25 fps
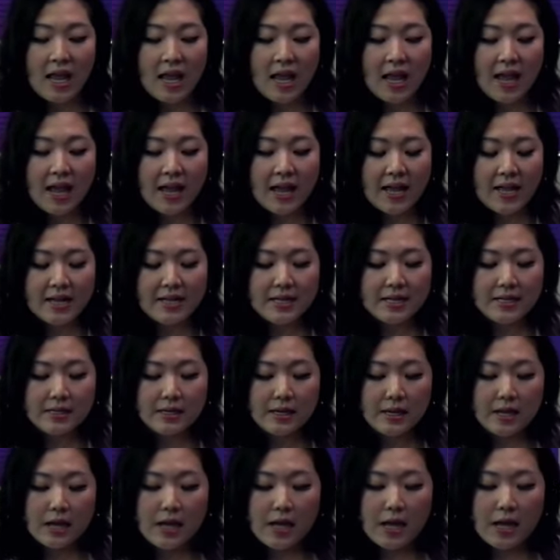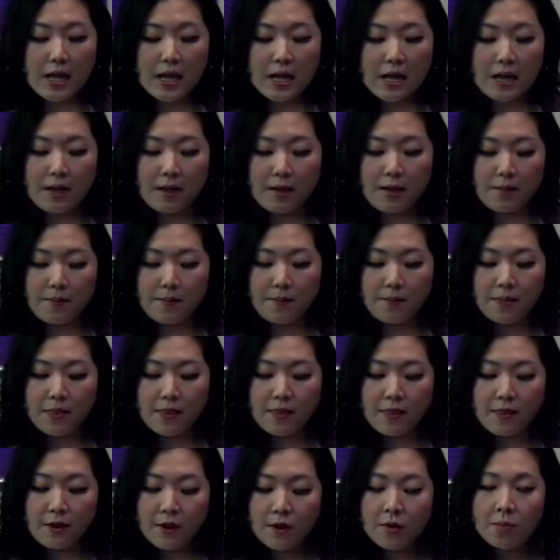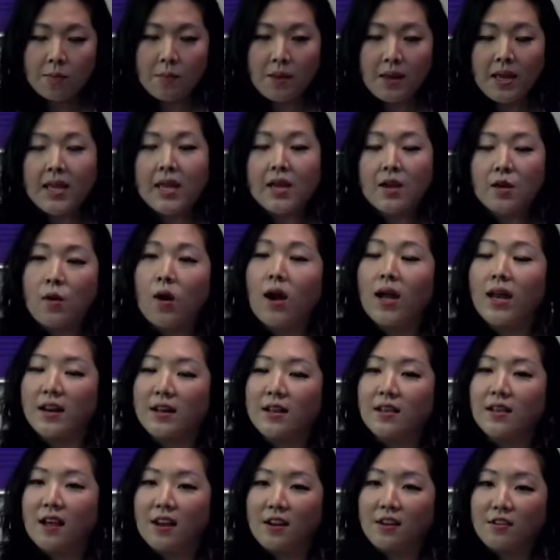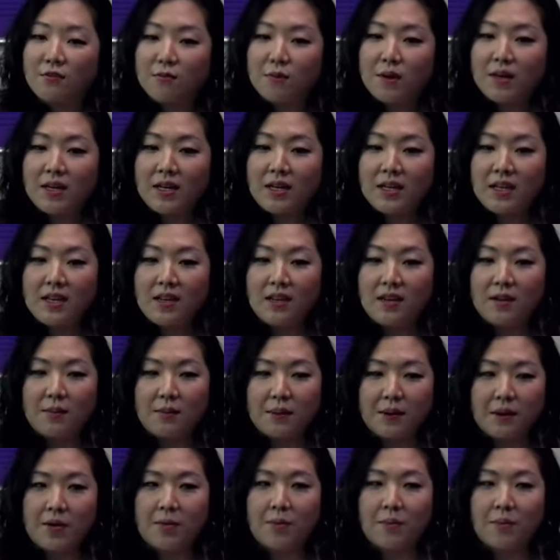and um, they're making quite a lot of money per